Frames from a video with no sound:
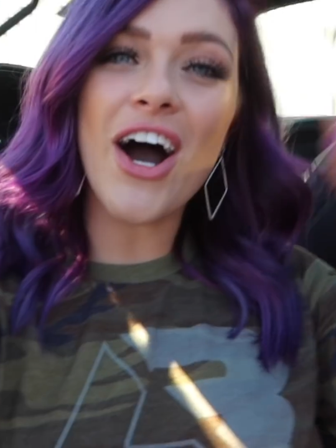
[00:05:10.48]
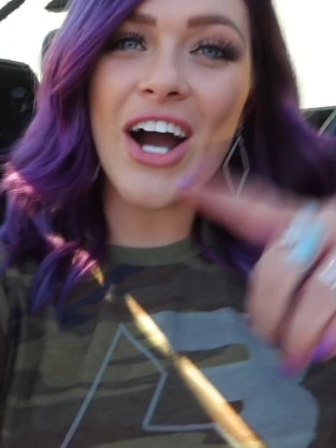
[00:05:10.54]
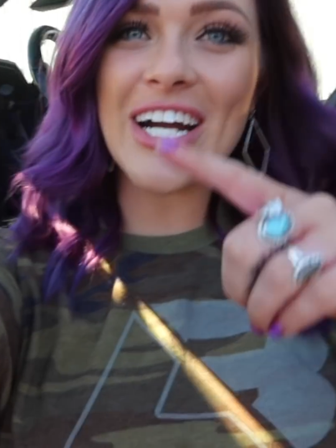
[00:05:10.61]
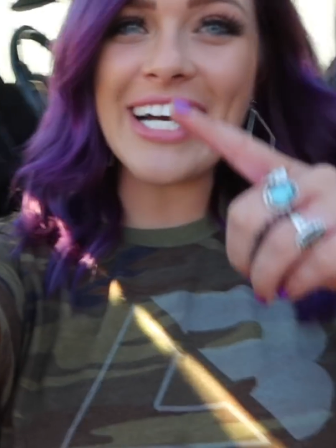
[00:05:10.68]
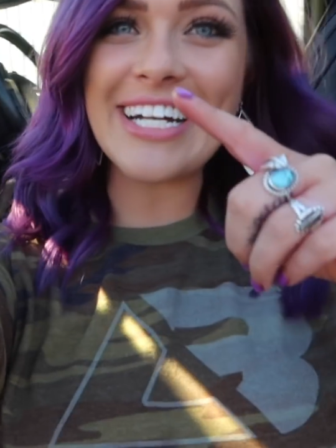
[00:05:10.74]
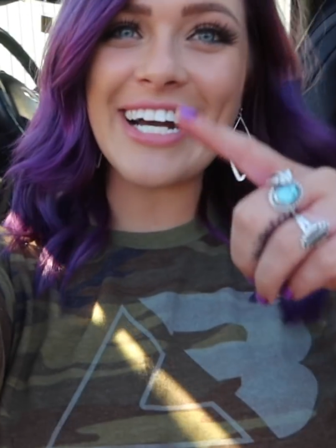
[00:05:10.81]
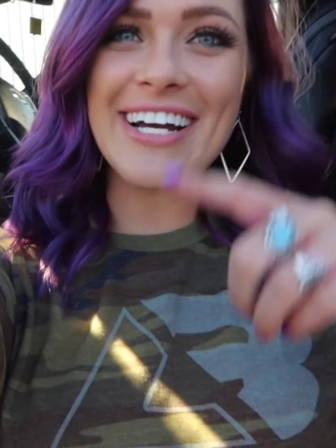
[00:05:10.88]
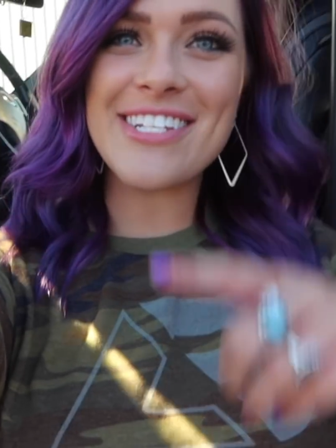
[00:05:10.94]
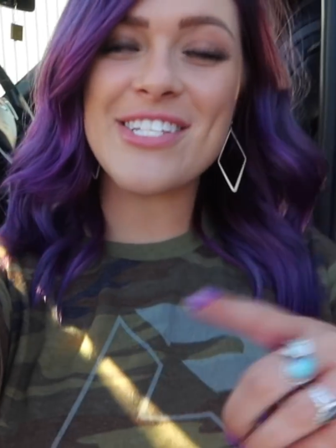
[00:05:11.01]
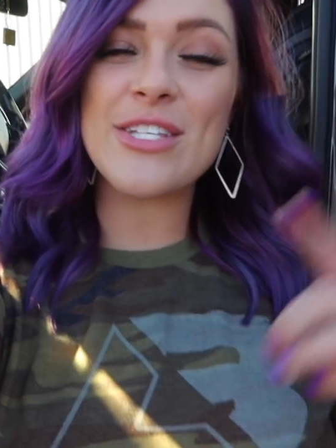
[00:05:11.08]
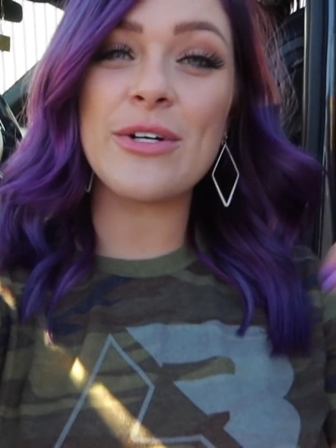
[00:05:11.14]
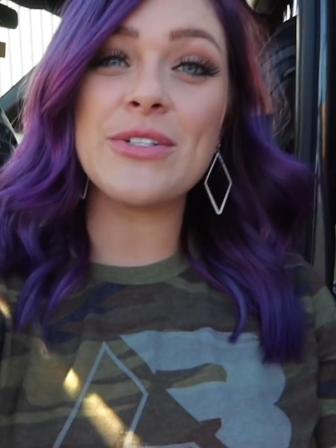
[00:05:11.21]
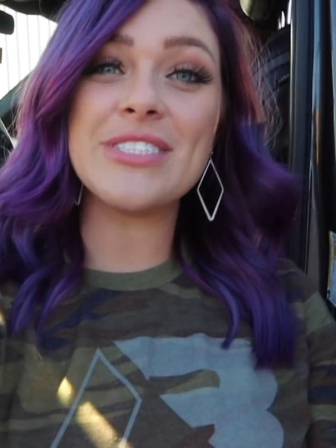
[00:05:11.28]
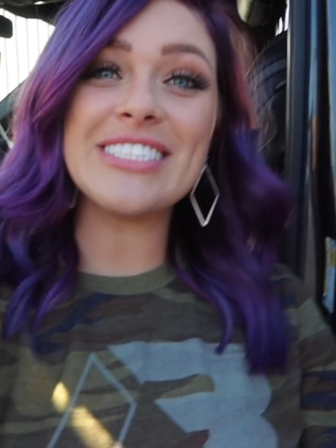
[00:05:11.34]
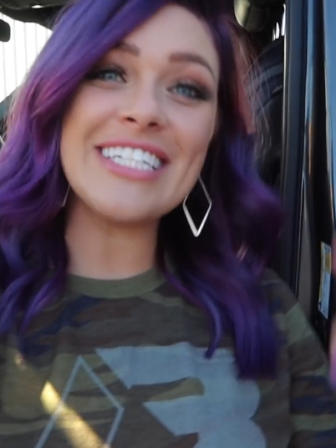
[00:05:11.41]
Alright guys,
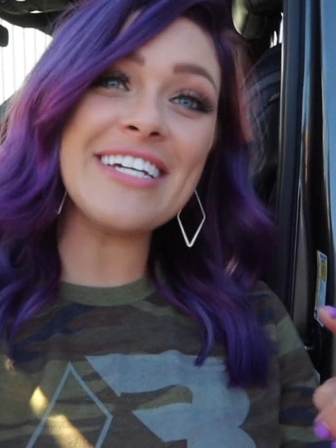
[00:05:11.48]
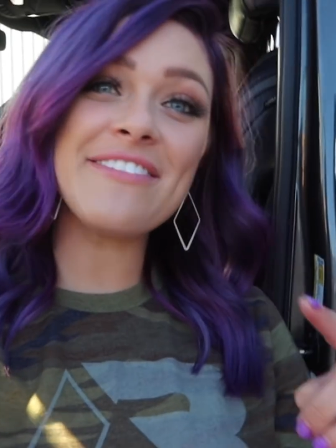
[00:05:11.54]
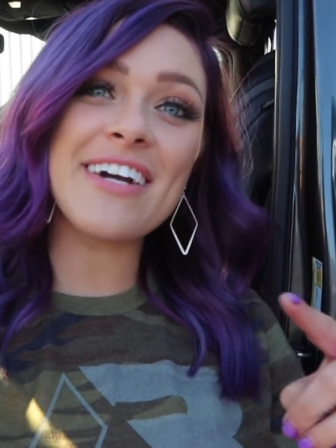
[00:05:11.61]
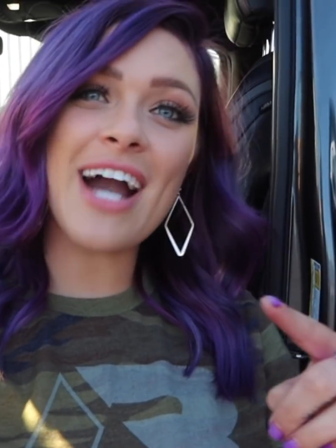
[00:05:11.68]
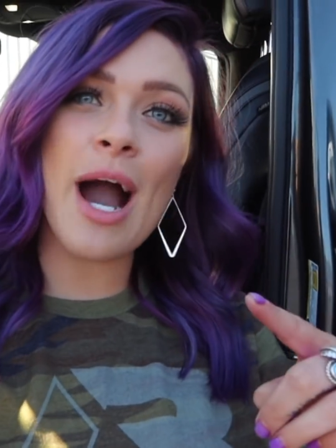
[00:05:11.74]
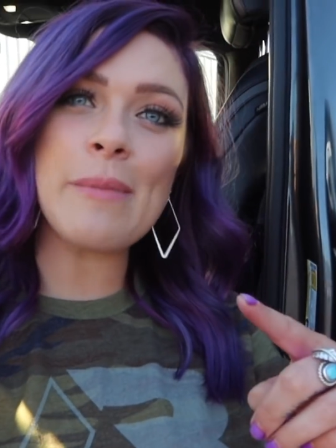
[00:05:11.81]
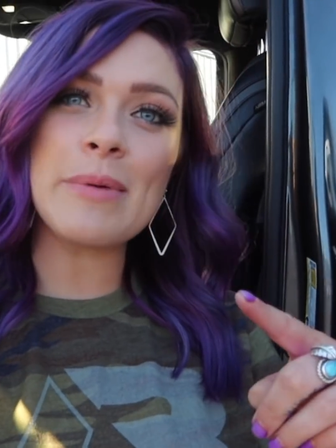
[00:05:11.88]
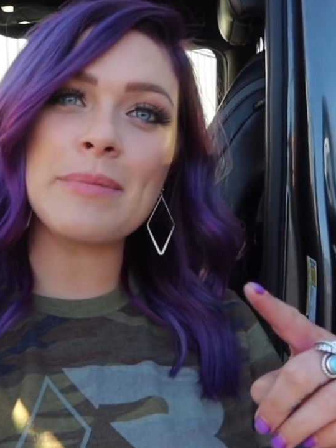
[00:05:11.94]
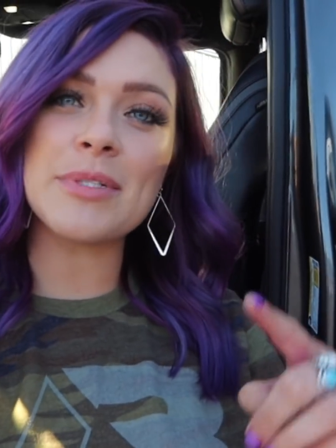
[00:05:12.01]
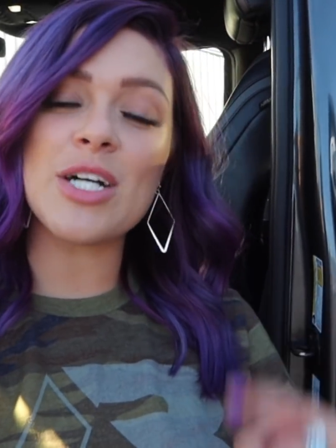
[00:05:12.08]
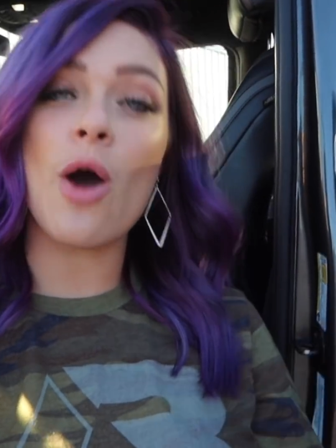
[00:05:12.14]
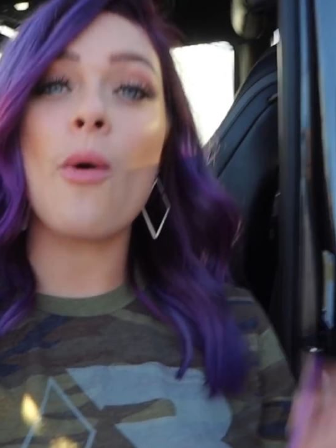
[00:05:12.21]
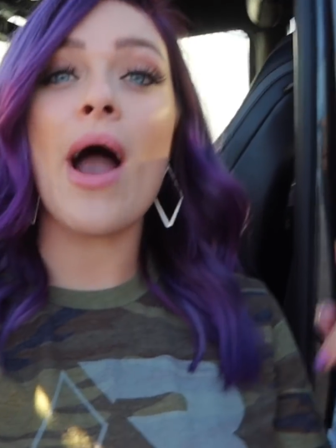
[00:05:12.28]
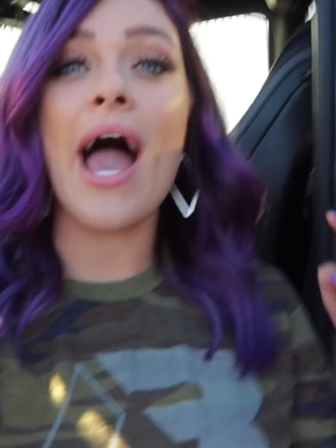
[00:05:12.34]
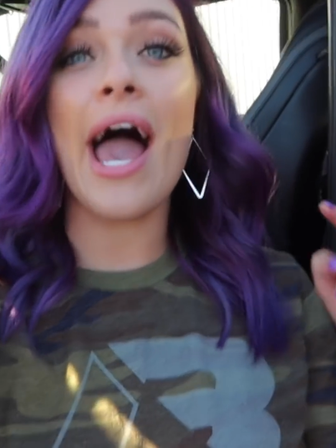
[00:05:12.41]
so leave a comment
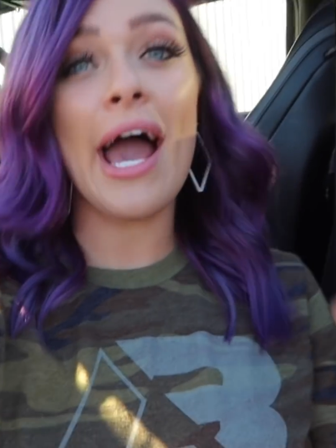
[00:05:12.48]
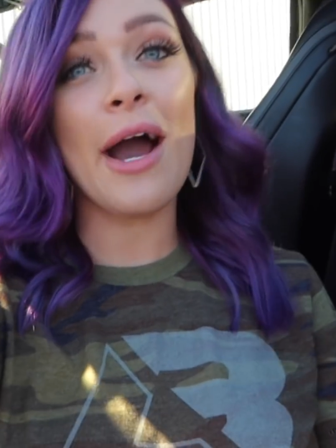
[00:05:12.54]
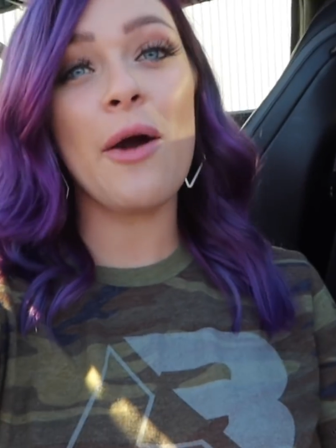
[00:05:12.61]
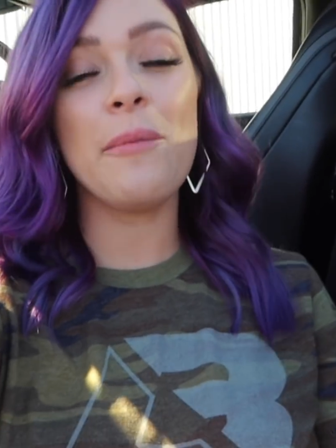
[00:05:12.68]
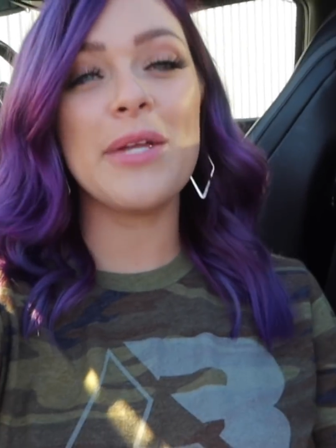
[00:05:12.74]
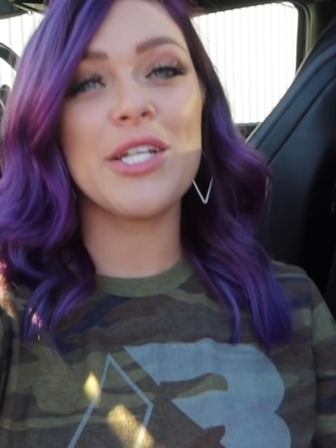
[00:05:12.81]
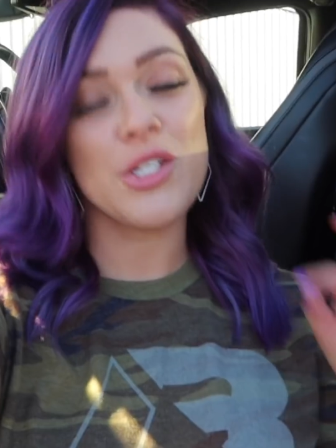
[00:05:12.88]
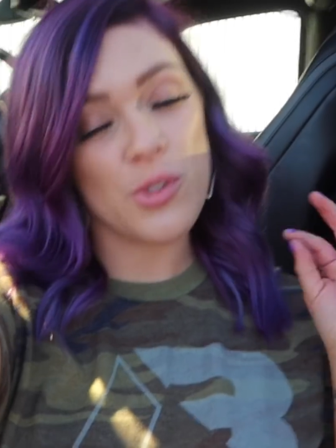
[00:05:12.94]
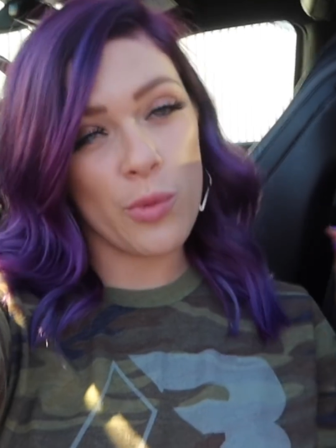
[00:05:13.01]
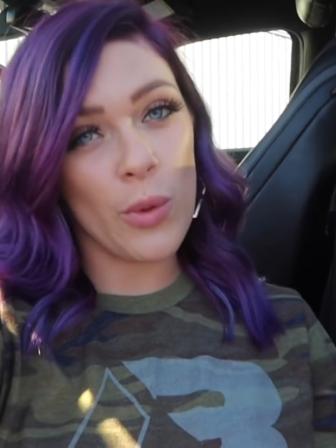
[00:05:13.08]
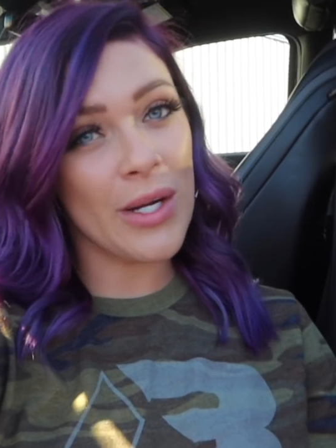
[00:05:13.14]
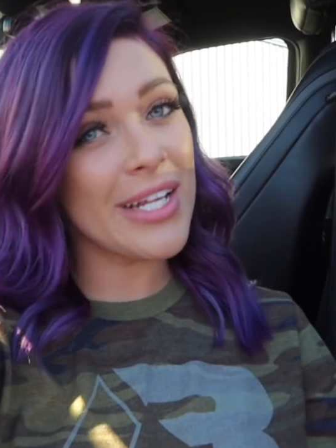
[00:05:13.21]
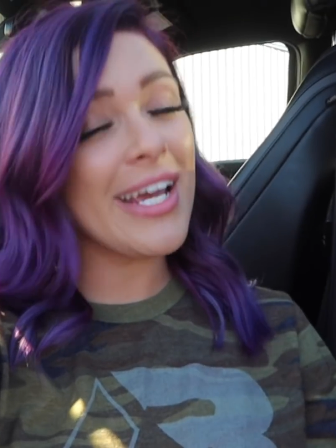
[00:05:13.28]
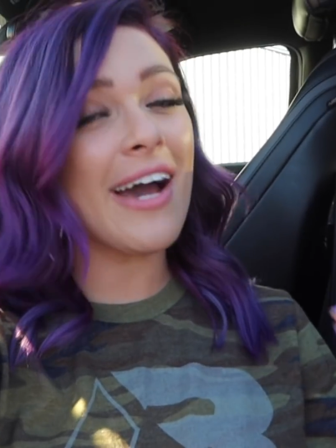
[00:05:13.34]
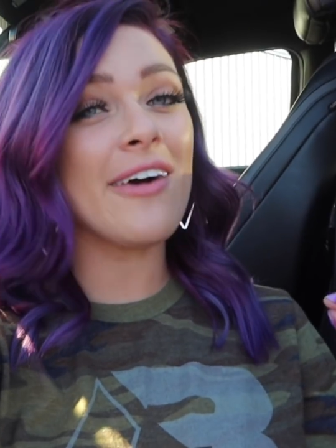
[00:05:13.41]
below how many
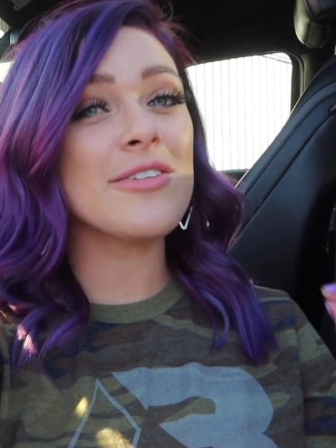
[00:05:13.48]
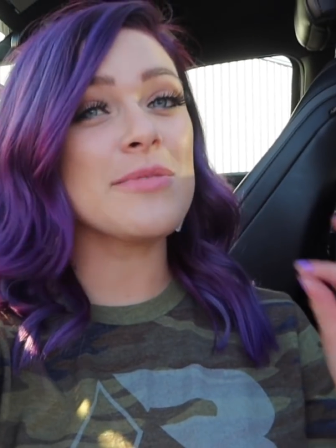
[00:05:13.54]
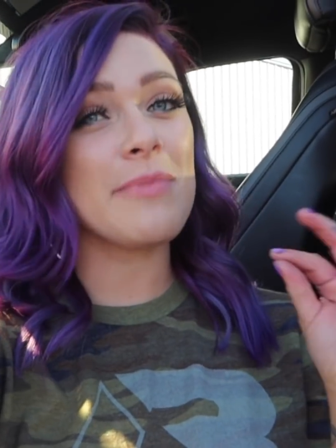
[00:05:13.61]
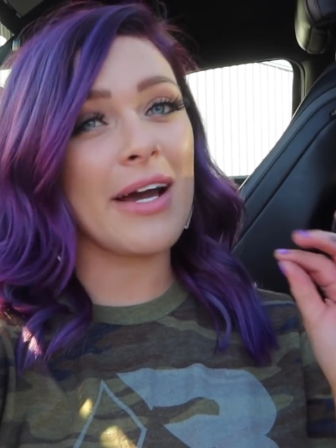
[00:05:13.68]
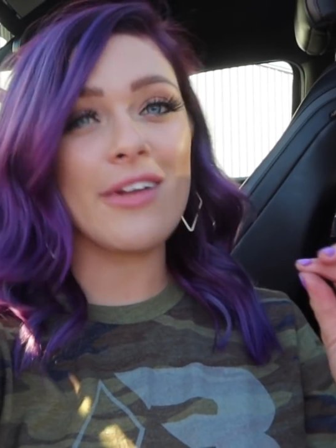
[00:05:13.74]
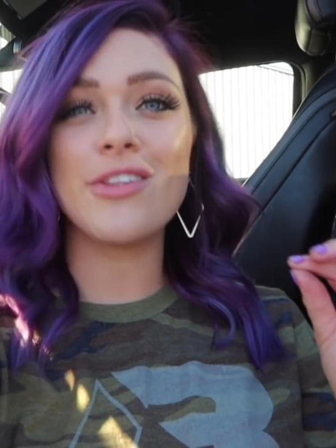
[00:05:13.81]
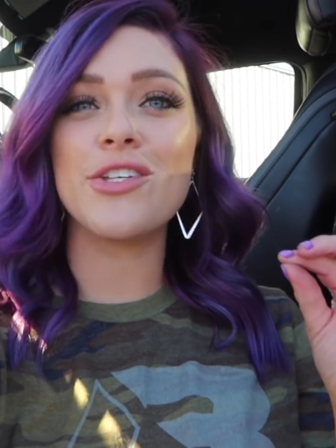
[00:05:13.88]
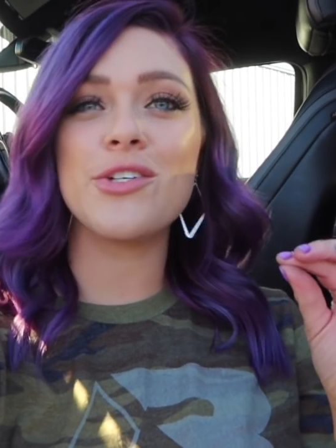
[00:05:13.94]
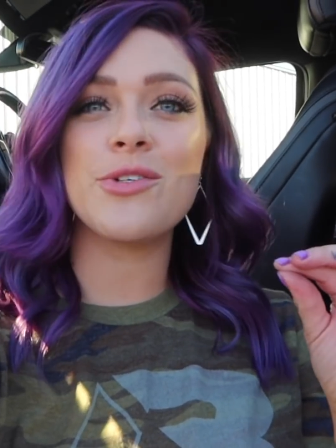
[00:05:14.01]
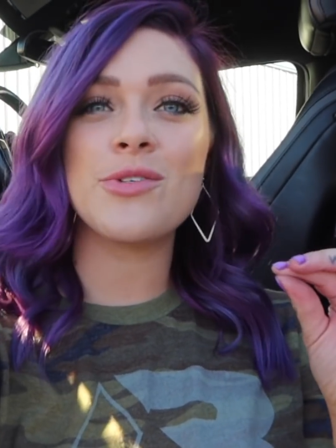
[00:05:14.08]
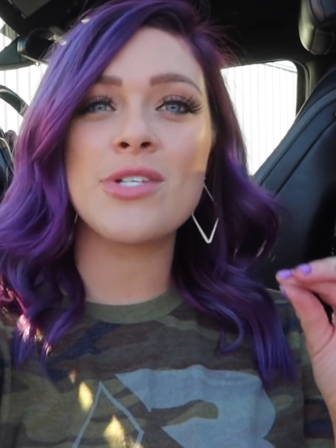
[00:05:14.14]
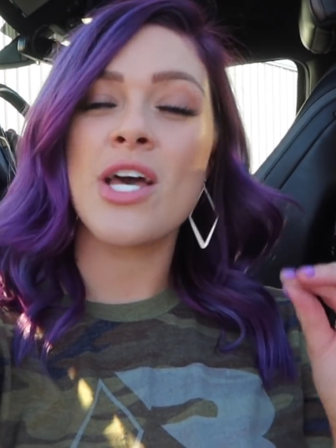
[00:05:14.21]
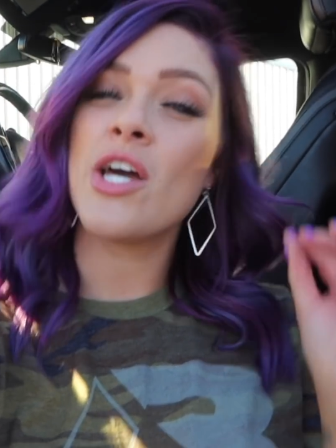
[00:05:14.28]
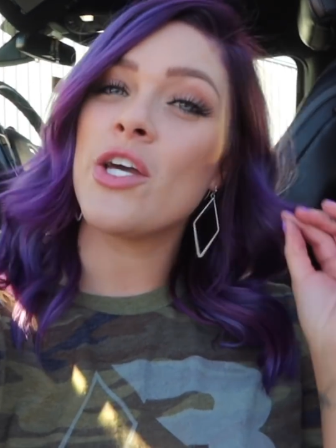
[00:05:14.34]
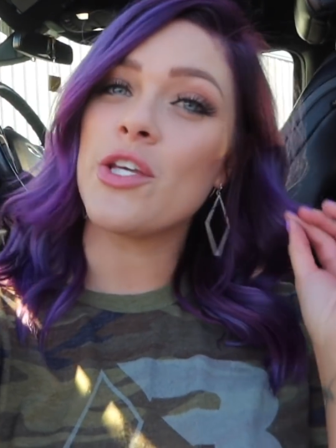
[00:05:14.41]
20-ounce Mountain
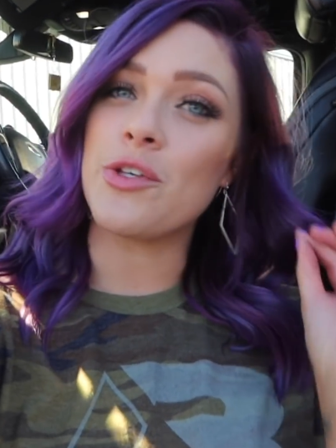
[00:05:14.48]
Dews